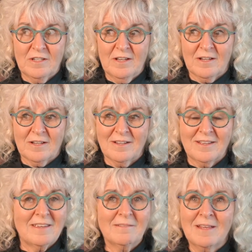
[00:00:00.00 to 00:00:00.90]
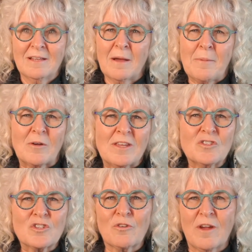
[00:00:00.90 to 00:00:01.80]
about
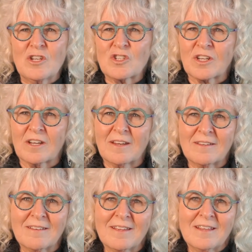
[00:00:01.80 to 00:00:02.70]
integration and